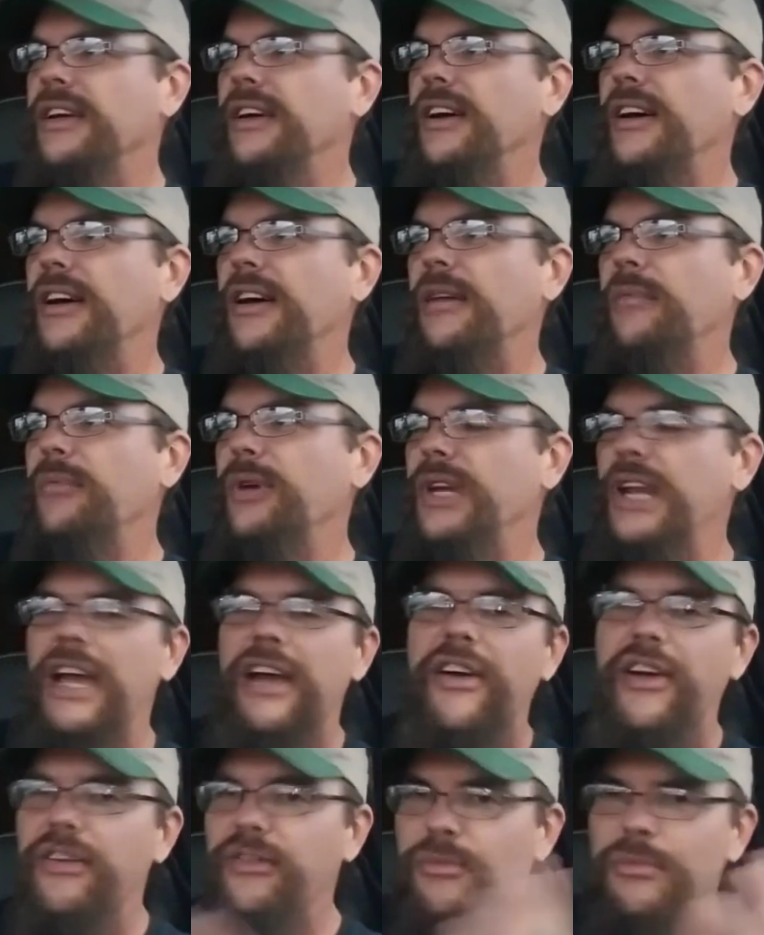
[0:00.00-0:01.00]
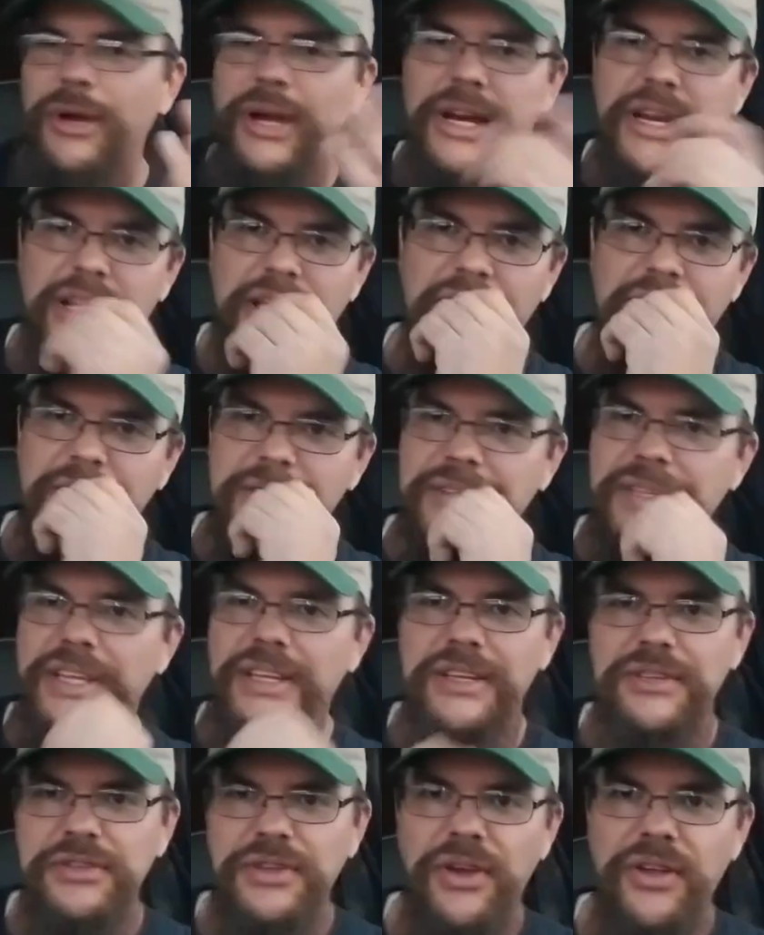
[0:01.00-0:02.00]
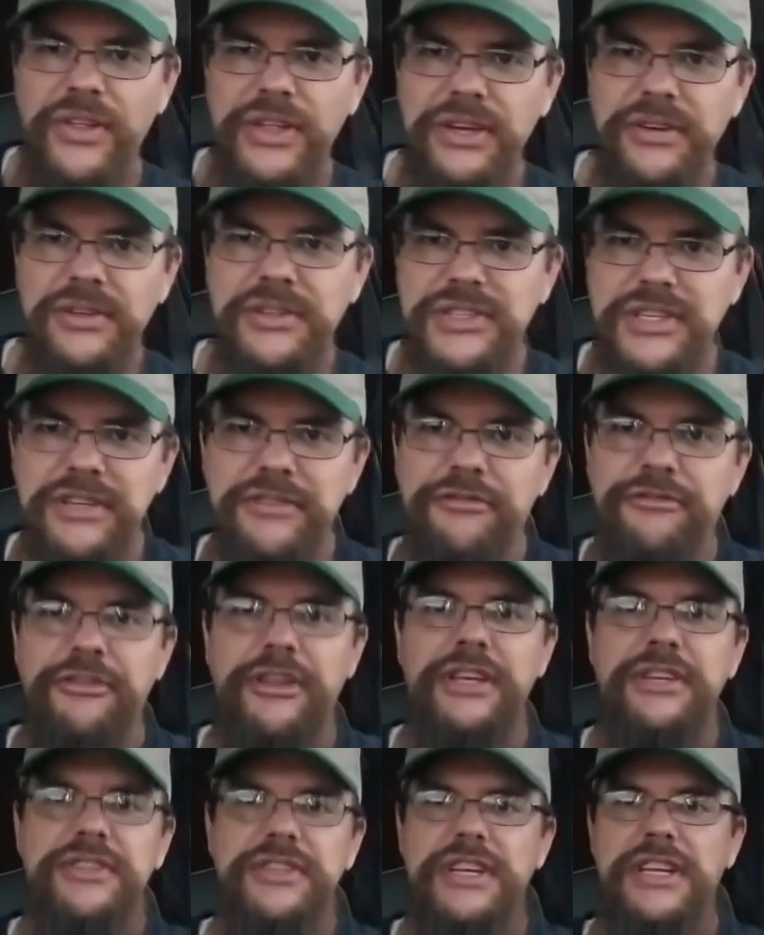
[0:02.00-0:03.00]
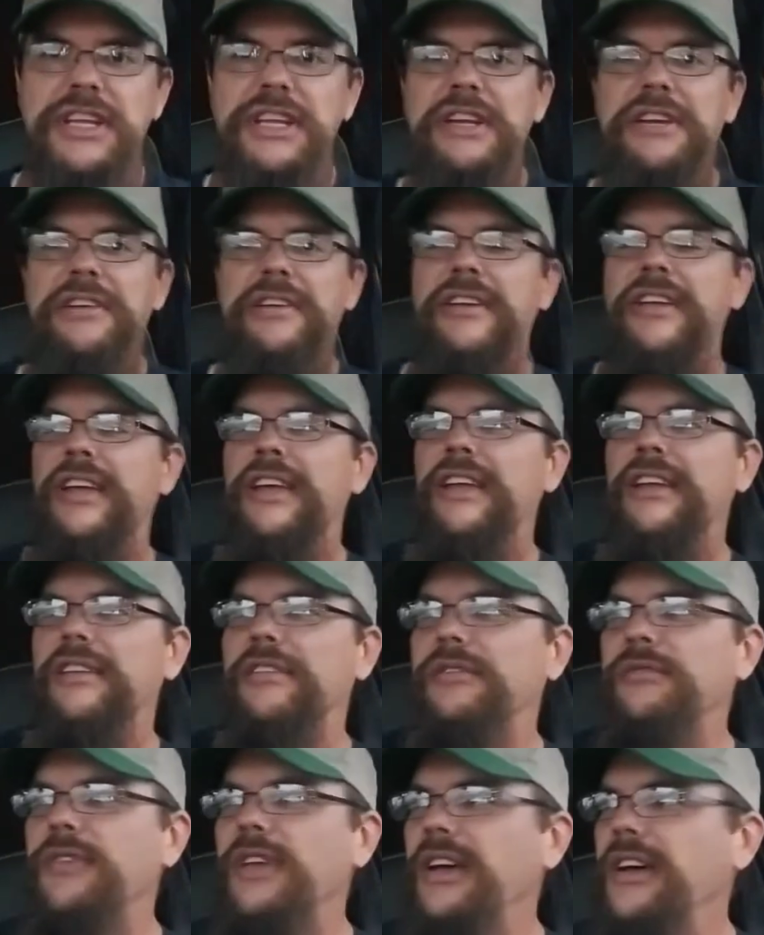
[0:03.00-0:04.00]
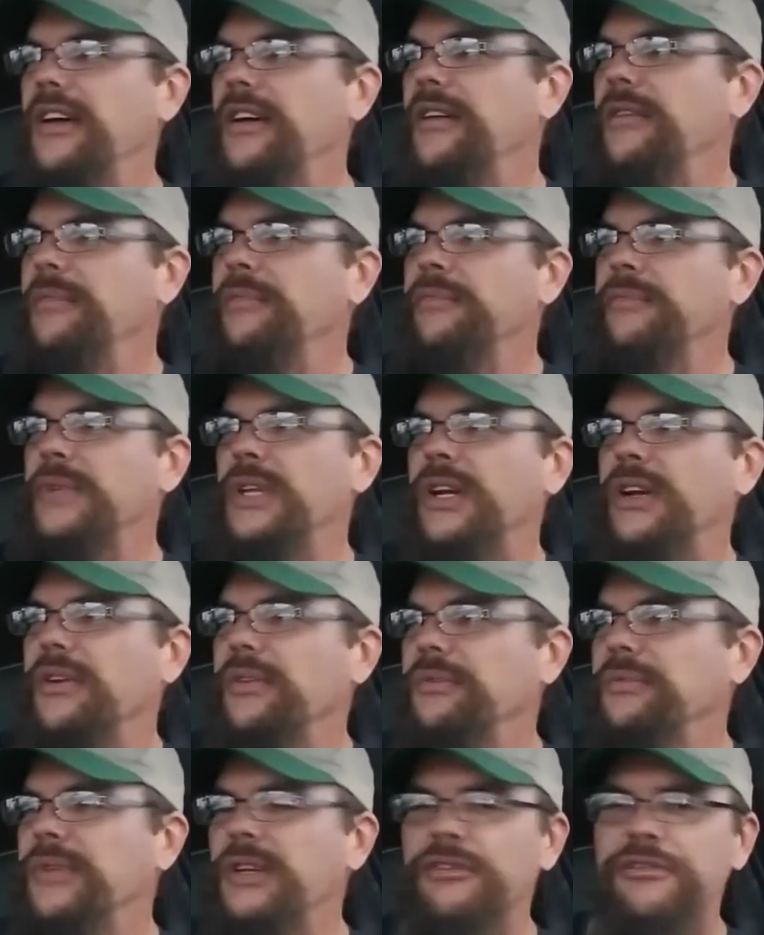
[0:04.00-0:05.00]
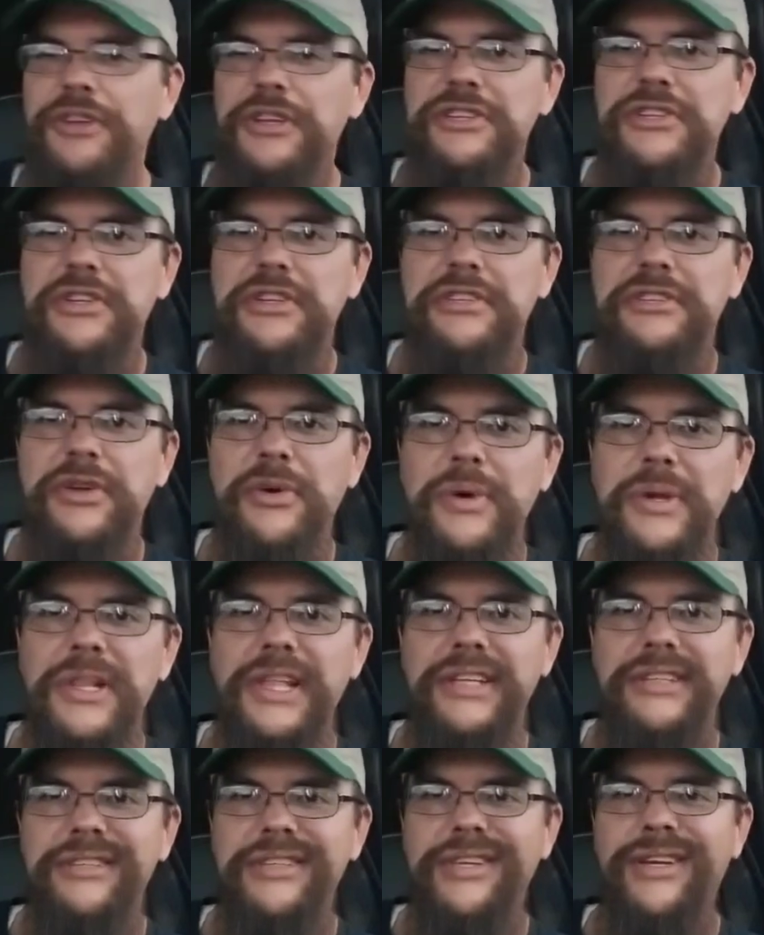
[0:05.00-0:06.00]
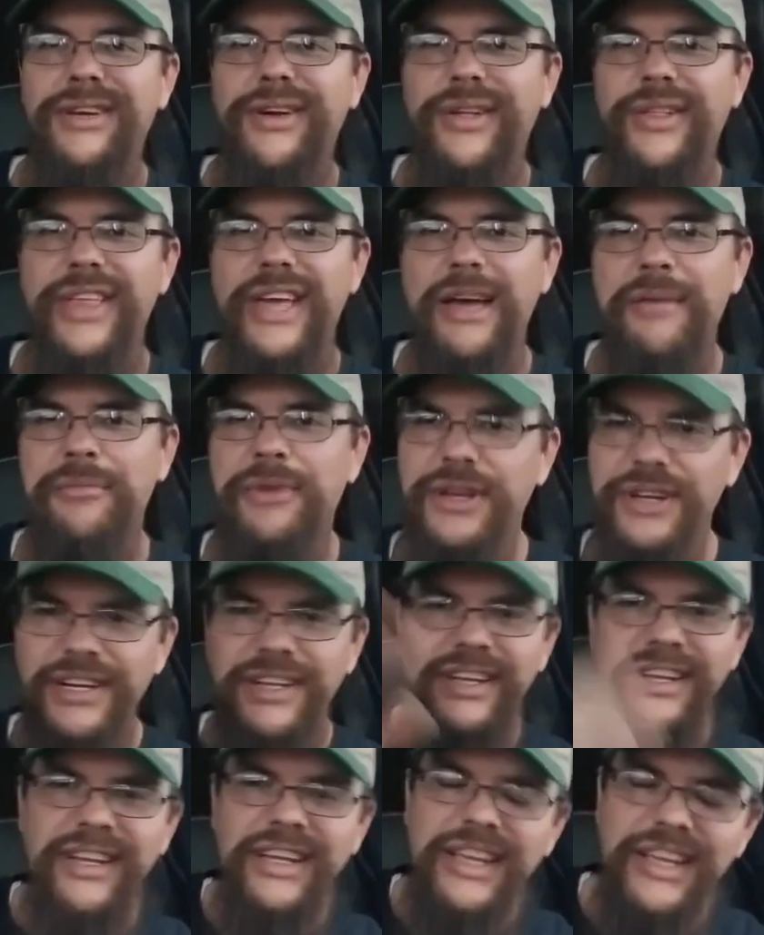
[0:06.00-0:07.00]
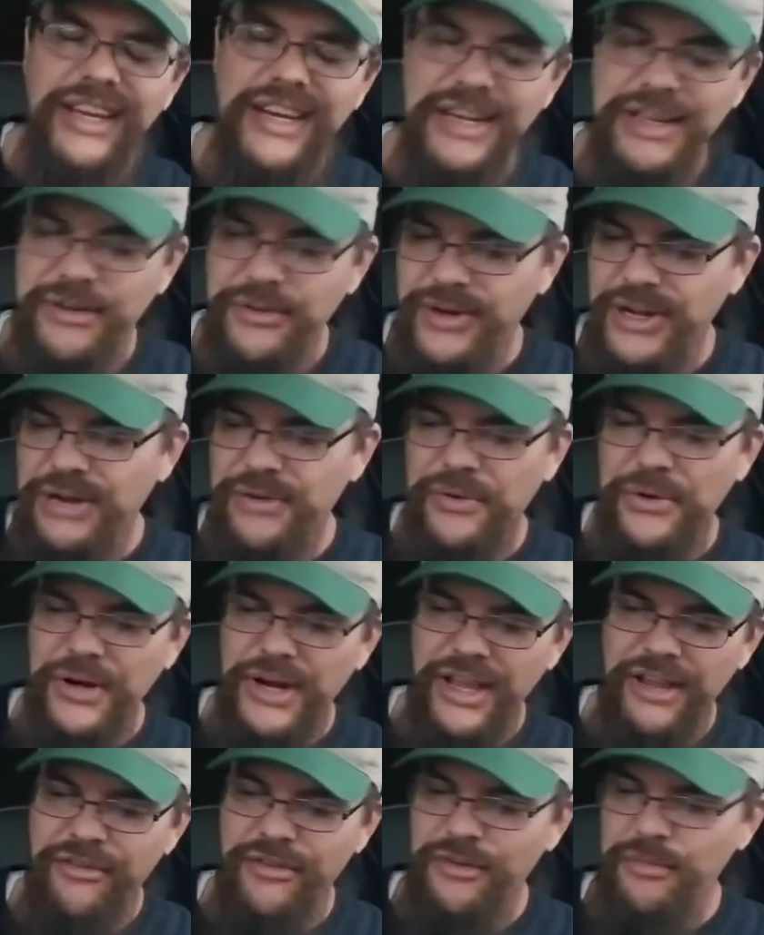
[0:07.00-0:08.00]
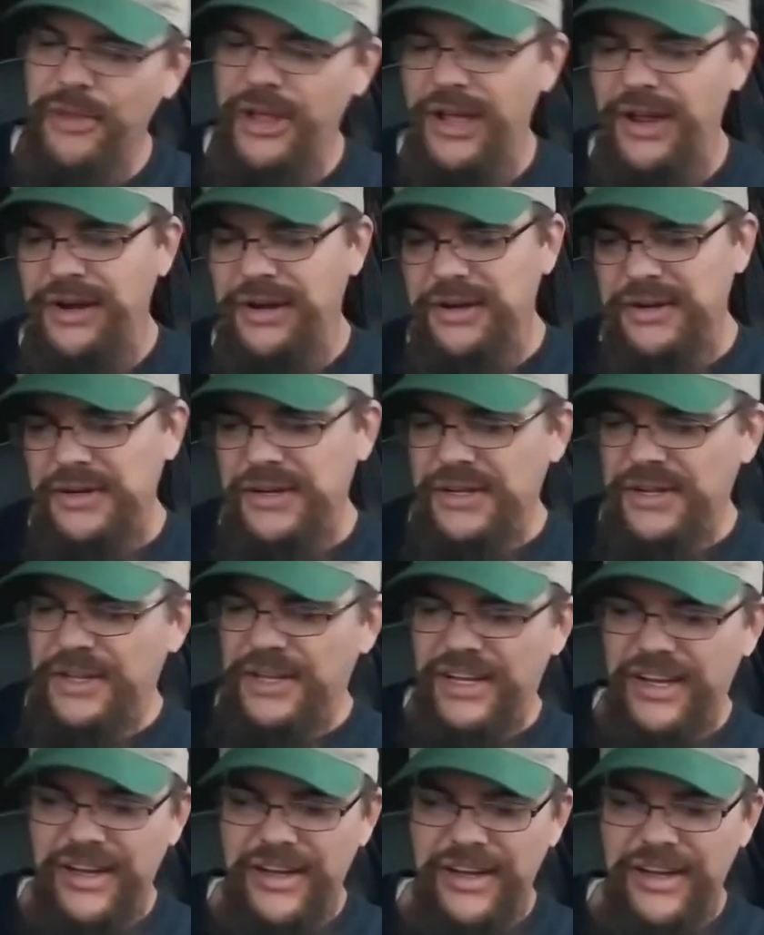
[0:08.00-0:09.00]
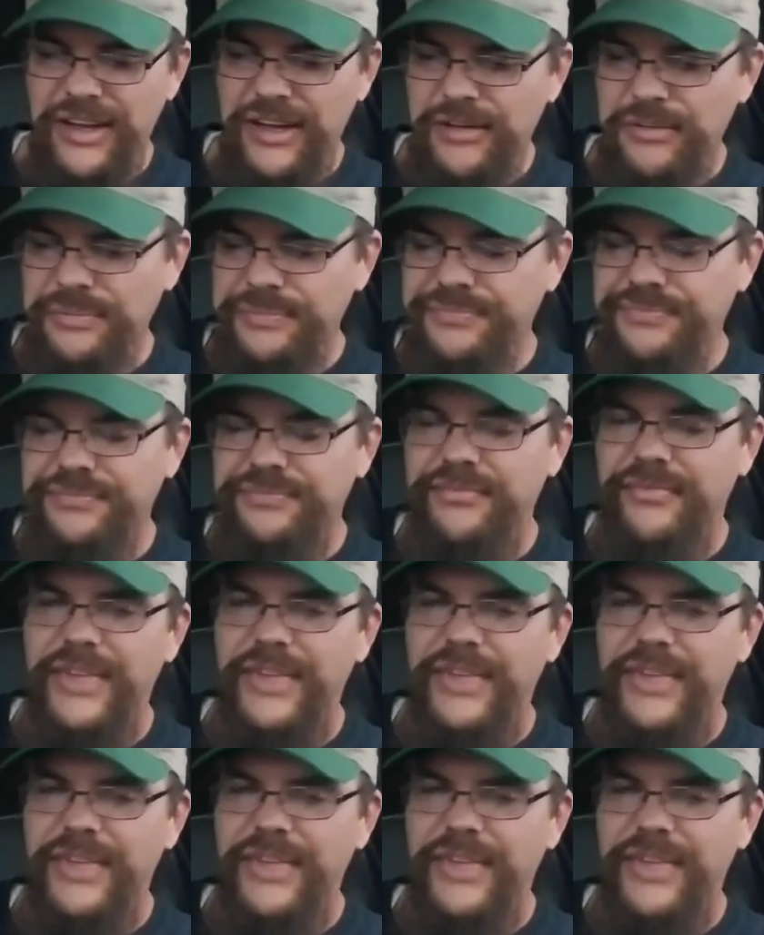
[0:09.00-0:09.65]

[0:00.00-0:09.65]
uh, but now everybody everything is all energy efficient and, and um, you know efficient toilets and all that but anyway whatever man um,